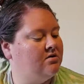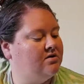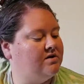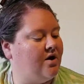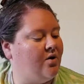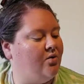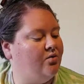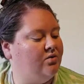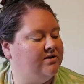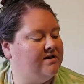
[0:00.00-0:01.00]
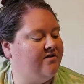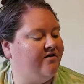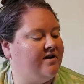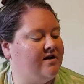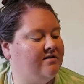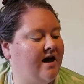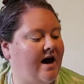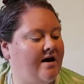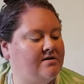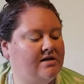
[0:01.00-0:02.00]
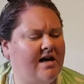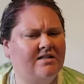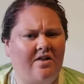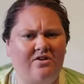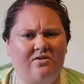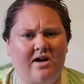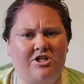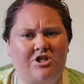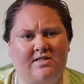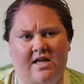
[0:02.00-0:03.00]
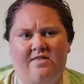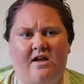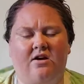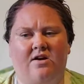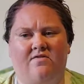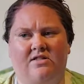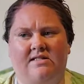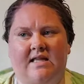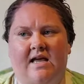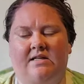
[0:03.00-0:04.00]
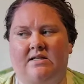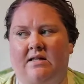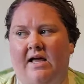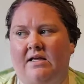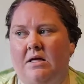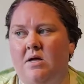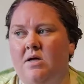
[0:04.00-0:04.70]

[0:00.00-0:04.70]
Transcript: So we'll see if I need that. I saw the directions on there even say to like